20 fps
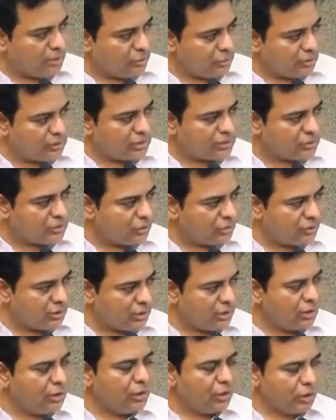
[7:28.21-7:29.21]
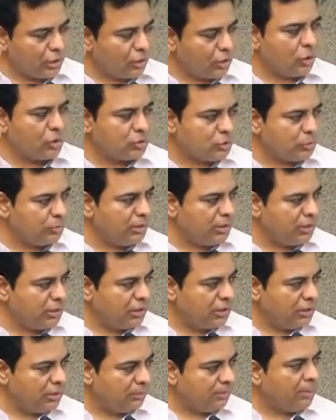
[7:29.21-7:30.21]
you know, that sort of thing can also be
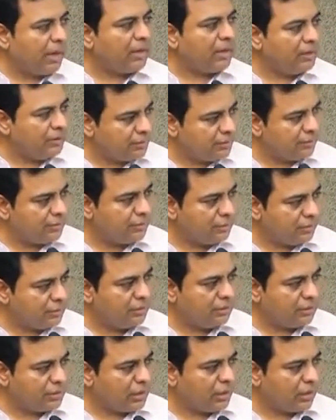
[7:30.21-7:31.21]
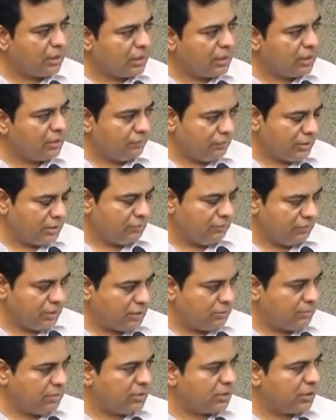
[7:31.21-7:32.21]
piloted in Telangana. We can we
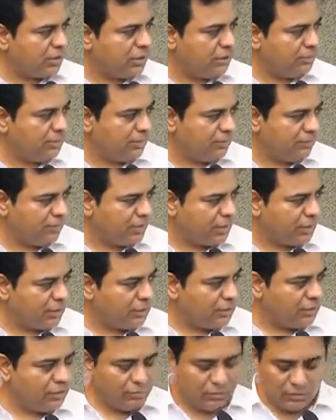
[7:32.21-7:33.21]
can be the guinea pig for that.